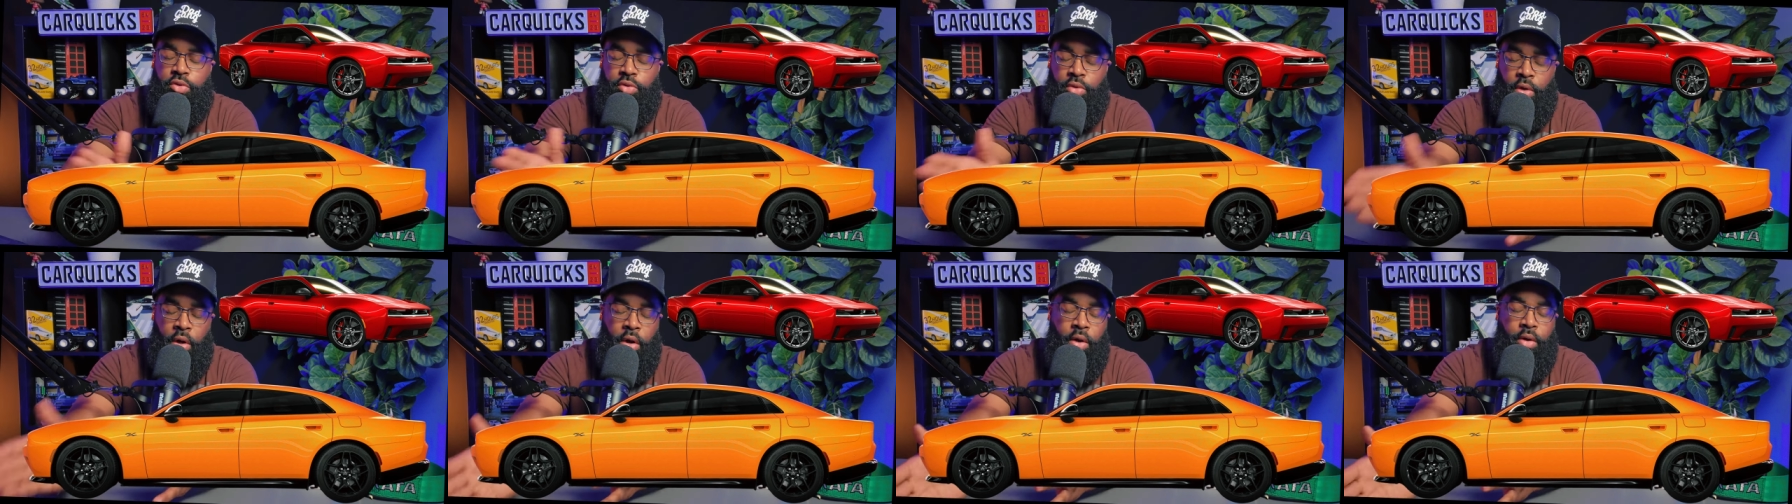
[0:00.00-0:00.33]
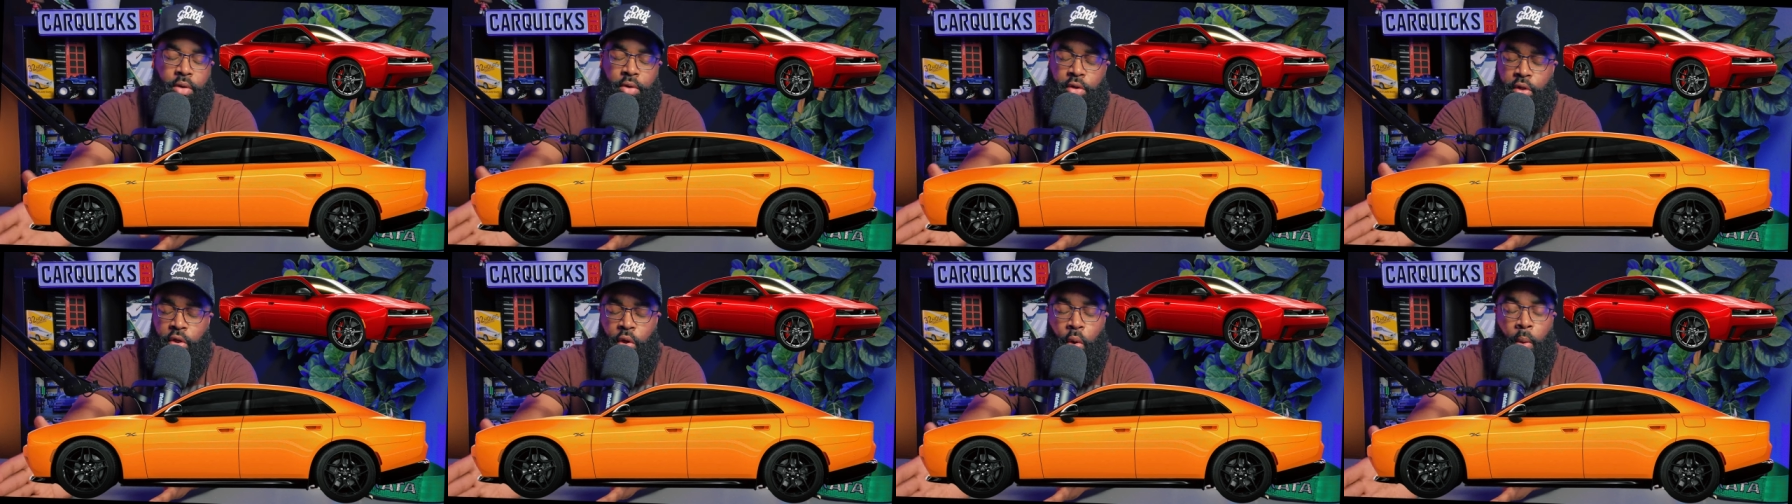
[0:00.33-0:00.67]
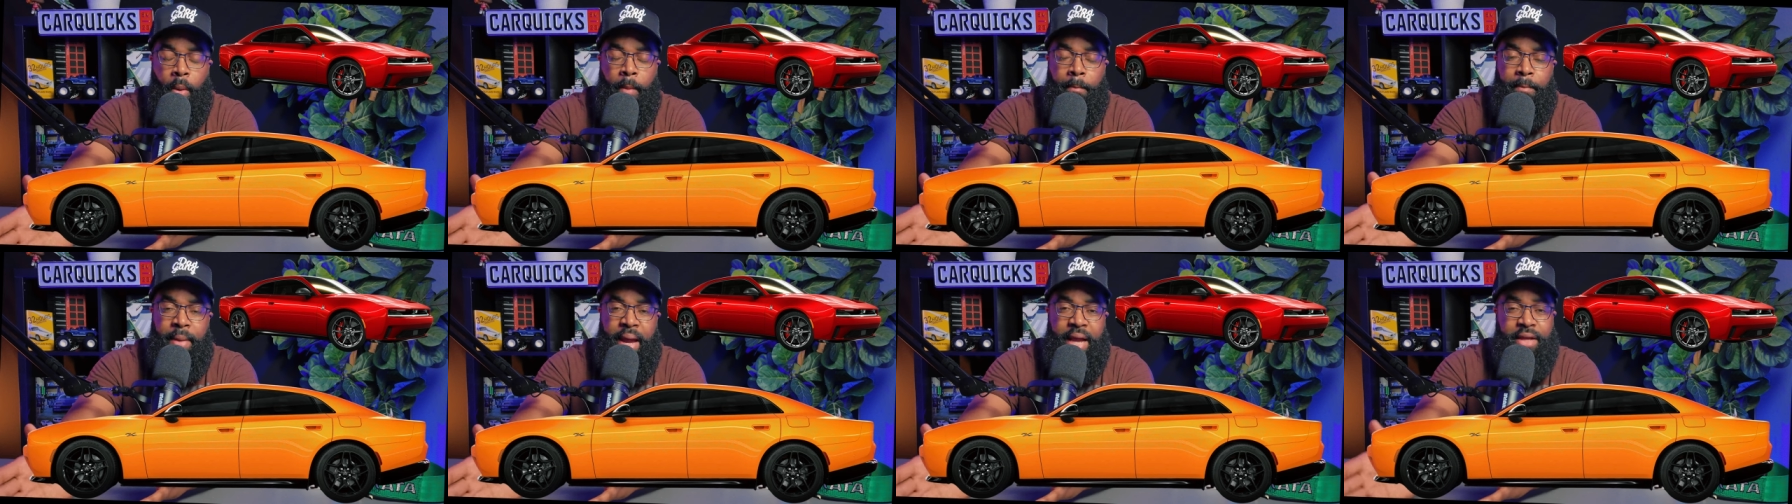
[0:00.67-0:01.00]
hard
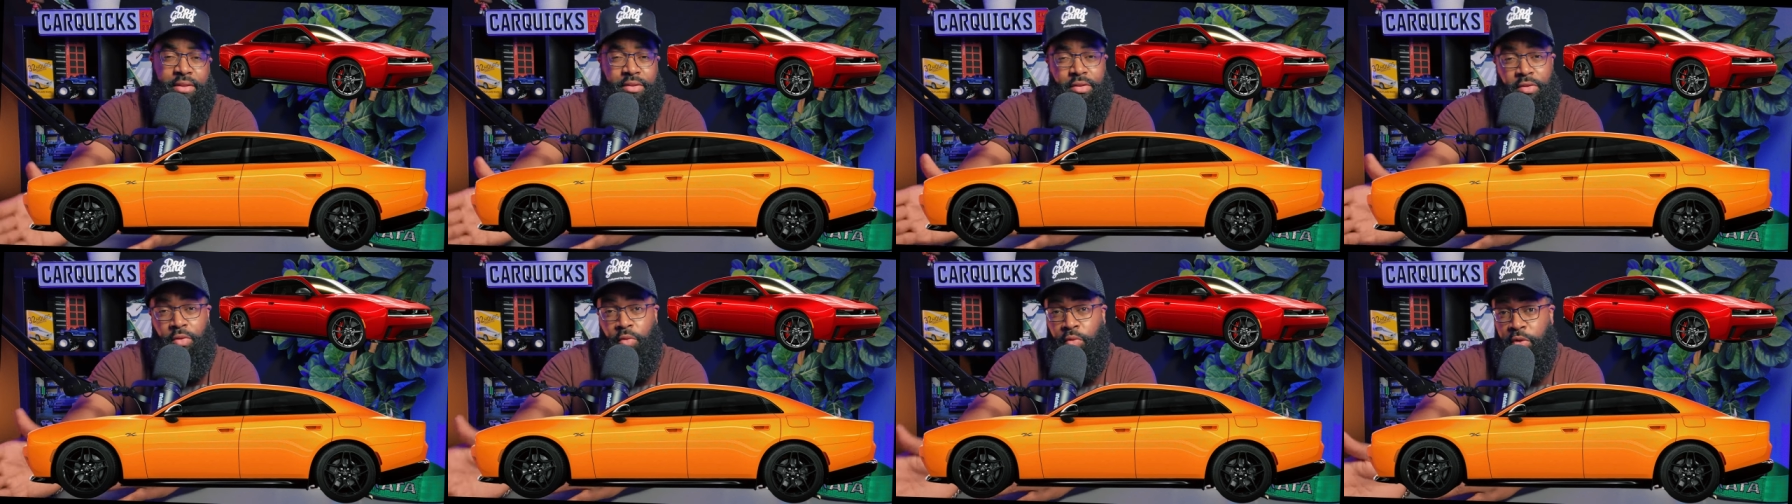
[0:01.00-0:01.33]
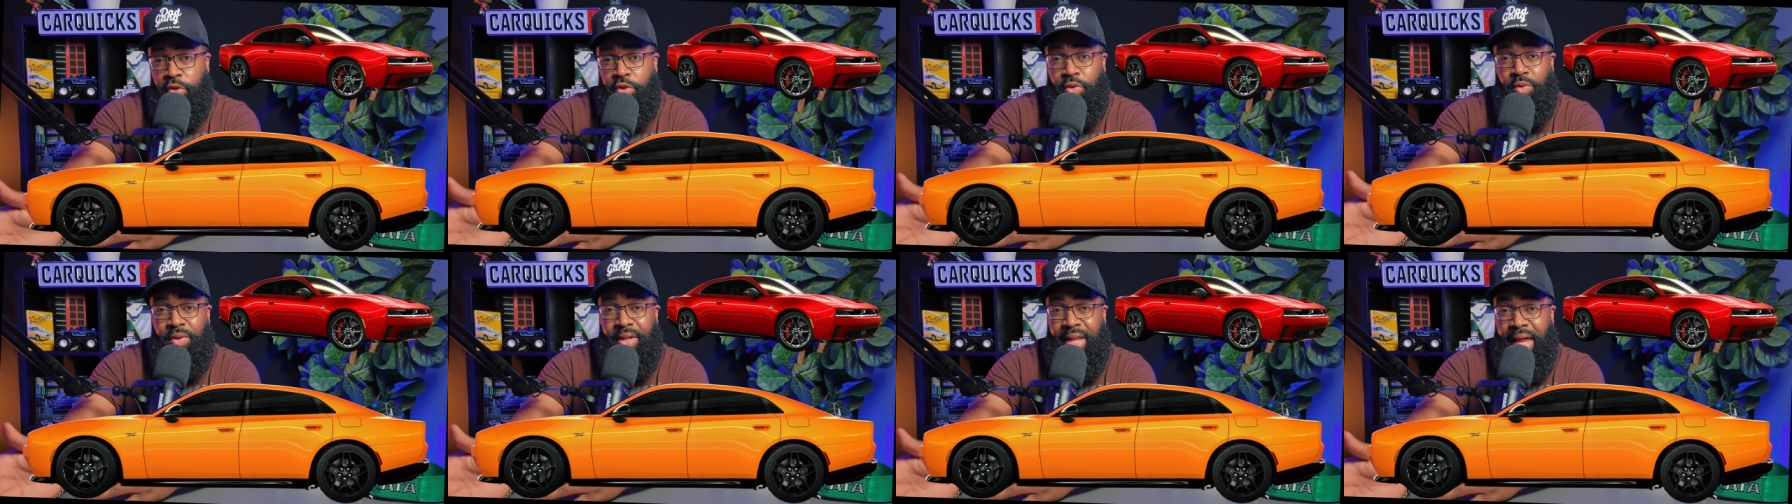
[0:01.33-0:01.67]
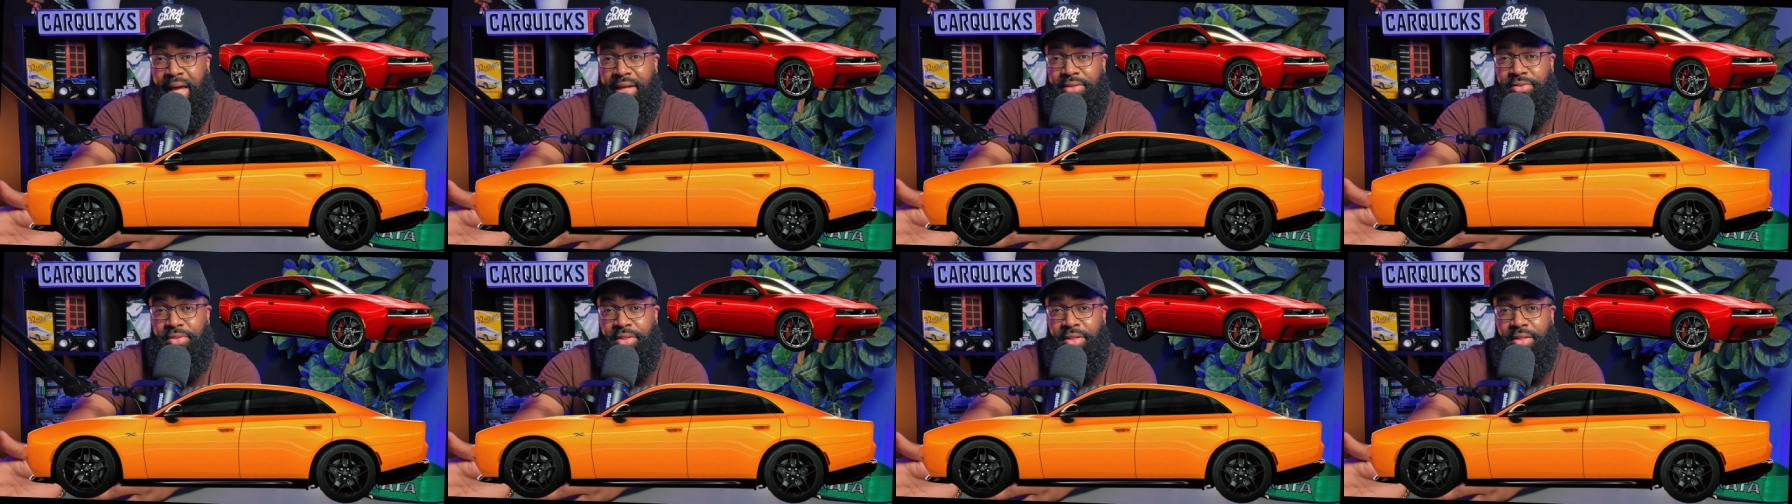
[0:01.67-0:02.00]
going back to the original
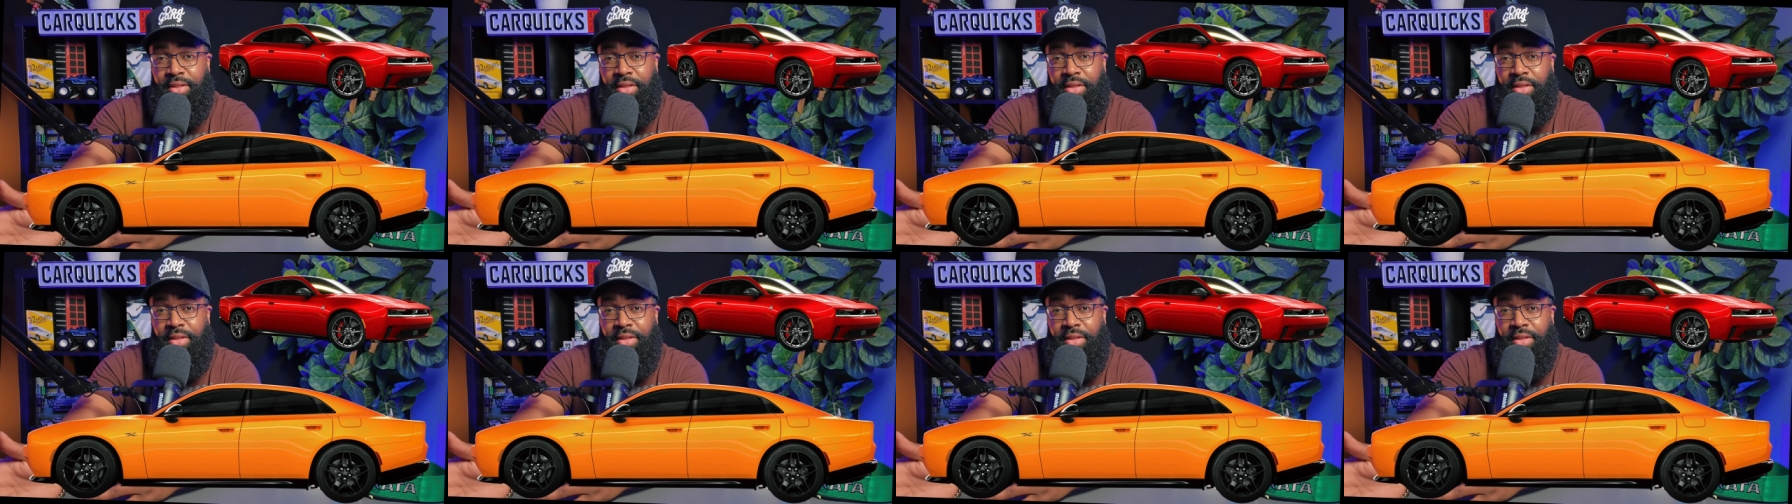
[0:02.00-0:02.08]
classic,